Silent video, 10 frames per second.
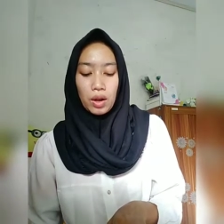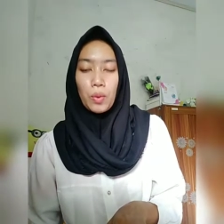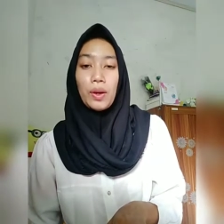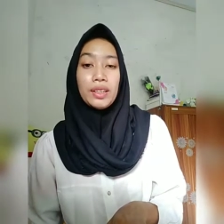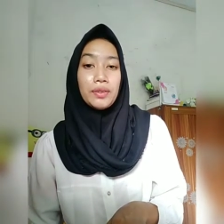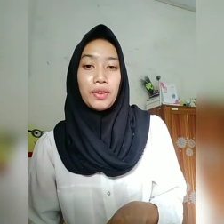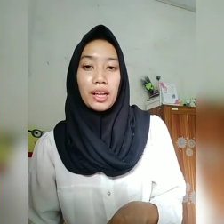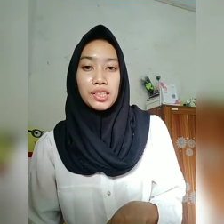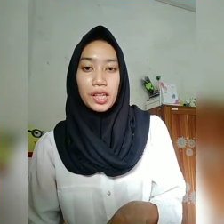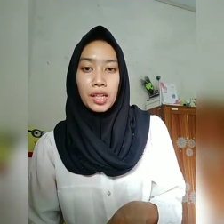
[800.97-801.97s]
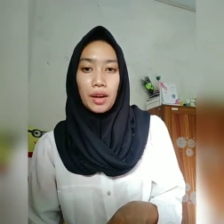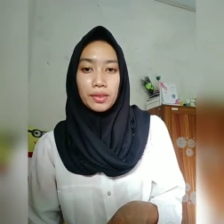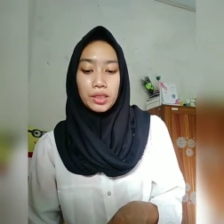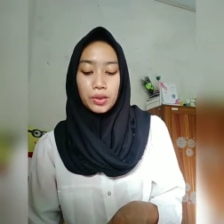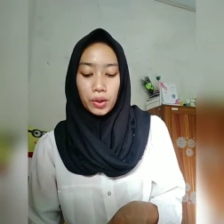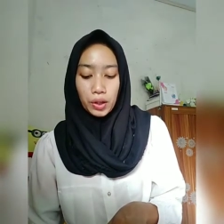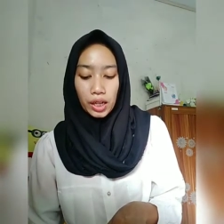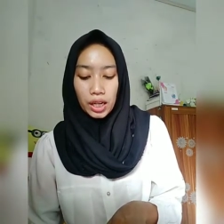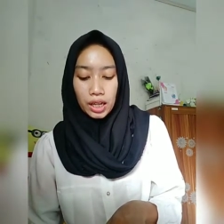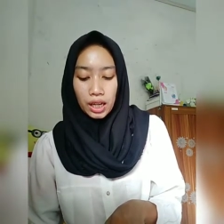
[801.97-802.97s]
what the function of the
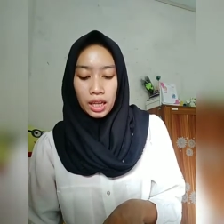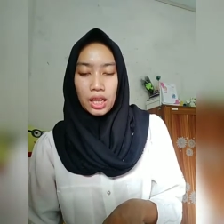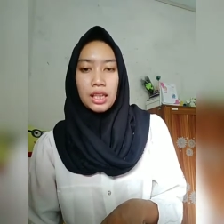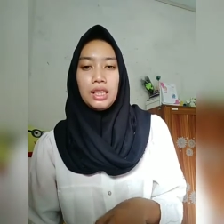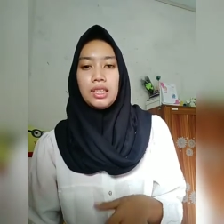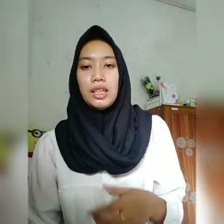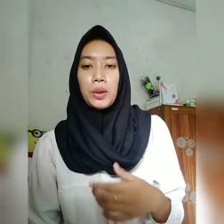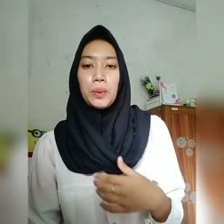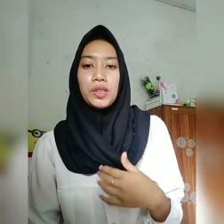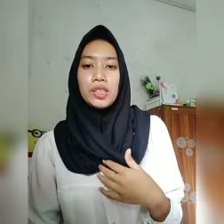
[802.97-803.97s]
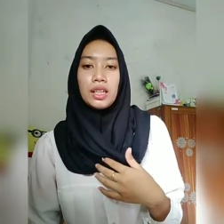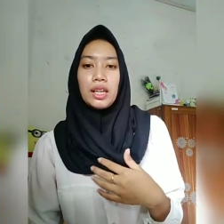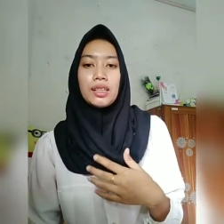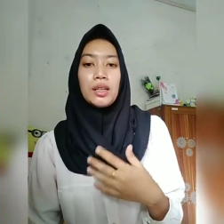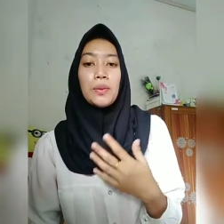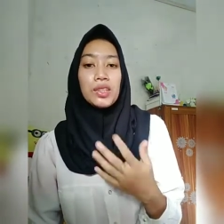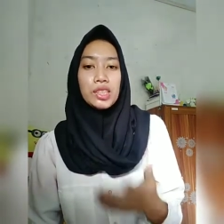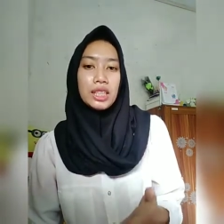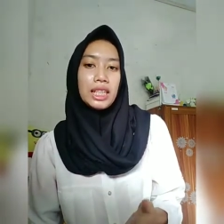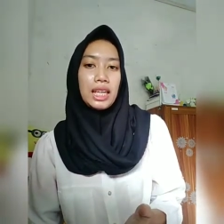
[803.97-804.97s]
door,
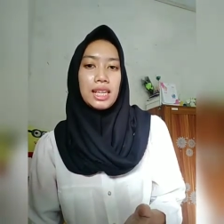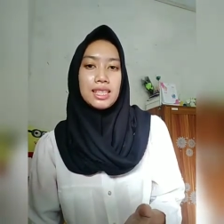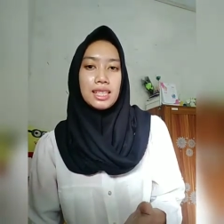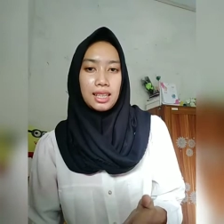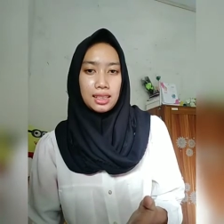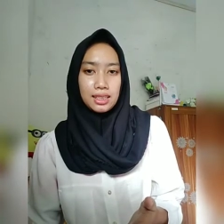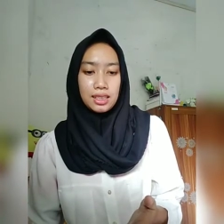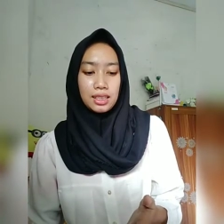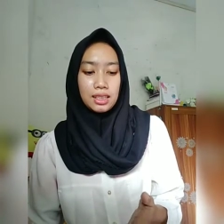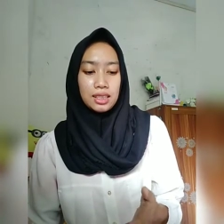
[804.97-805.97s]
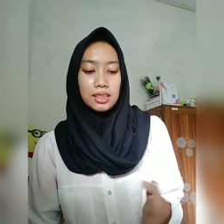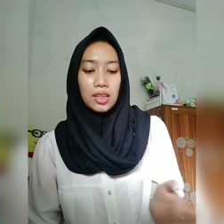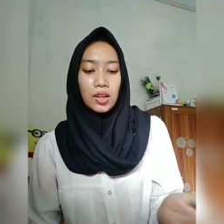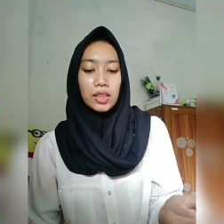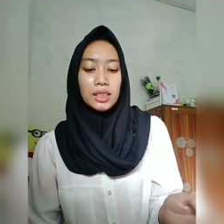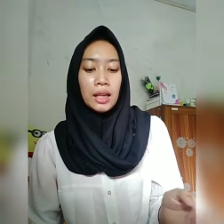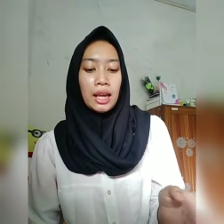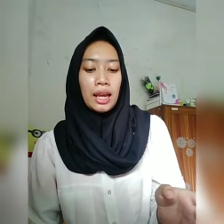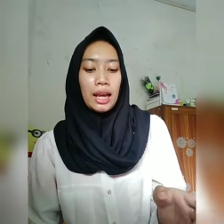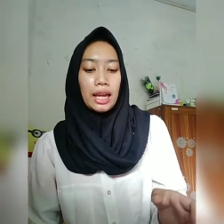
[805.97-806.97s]
occupation is, and so on.
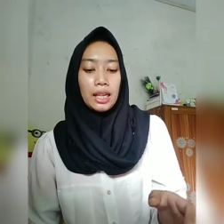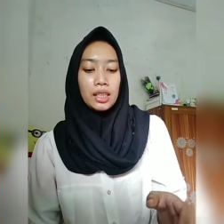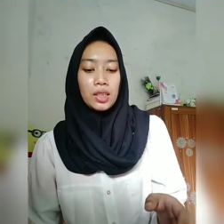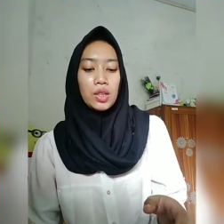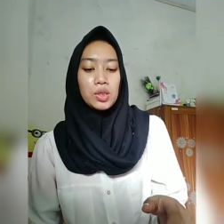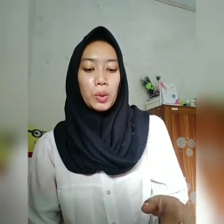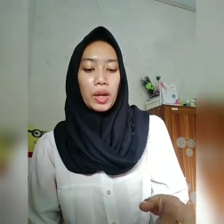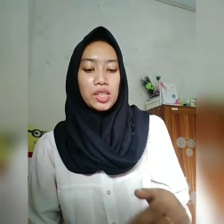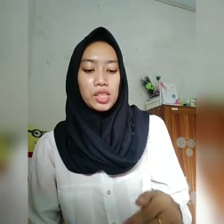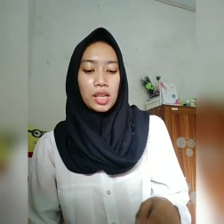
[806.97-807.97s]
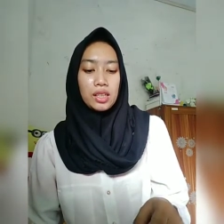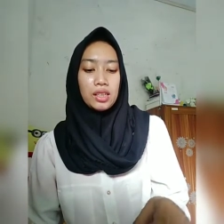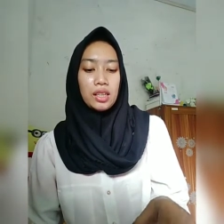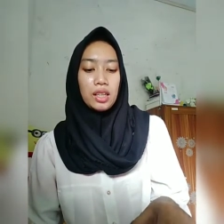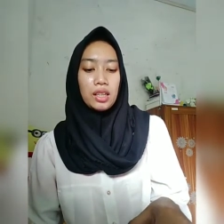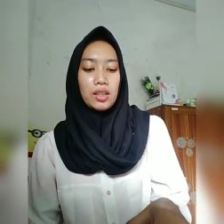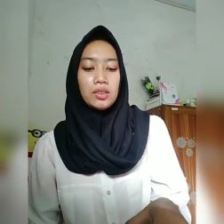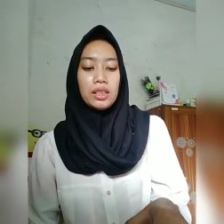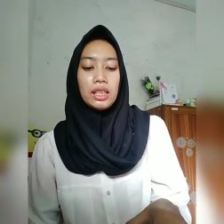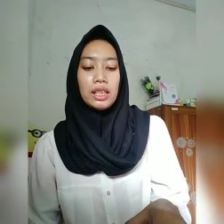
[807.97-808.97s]
And close question
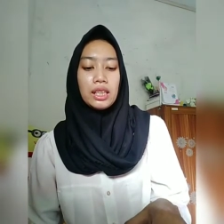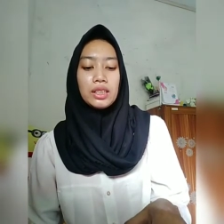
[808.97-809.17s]
only